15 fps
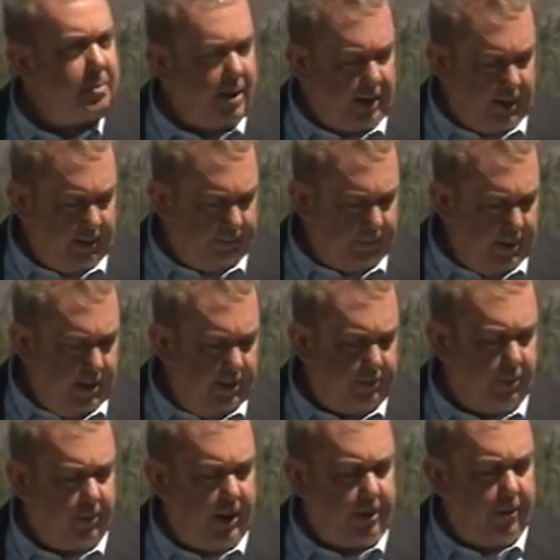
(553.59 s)
money
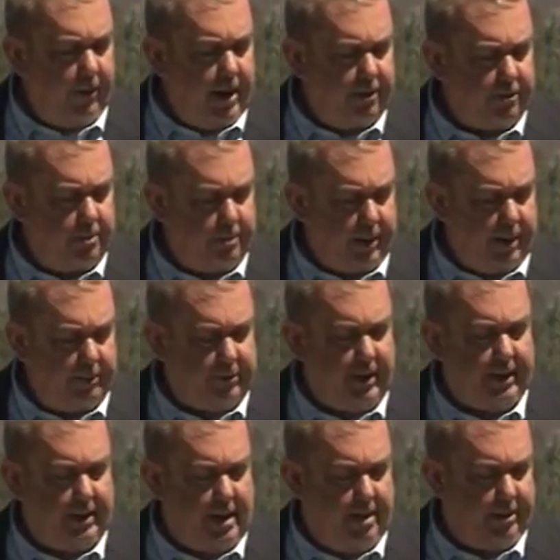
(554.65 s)
for recreation-based
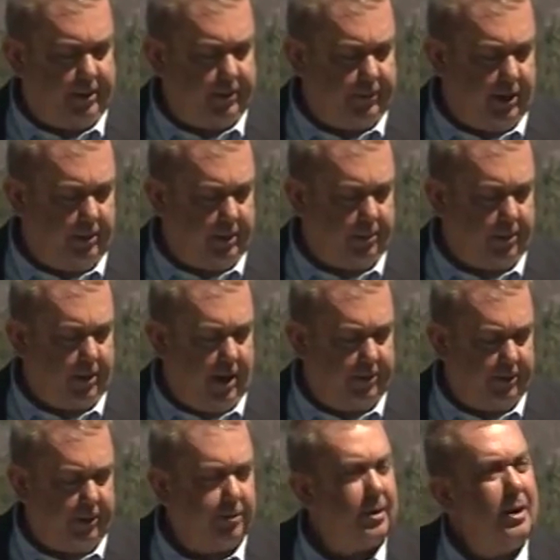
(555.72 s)
economic development
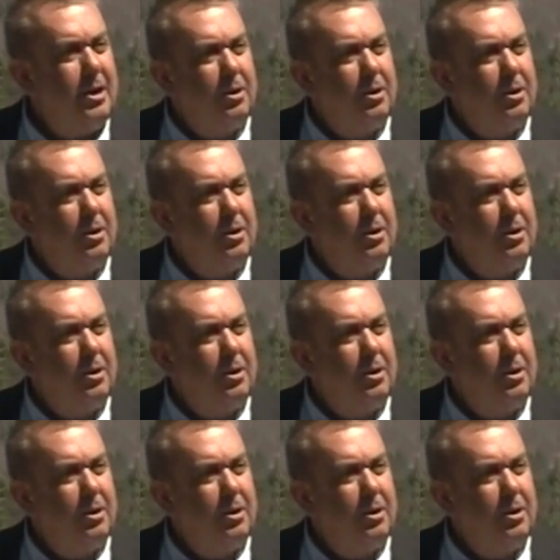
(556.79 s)
projects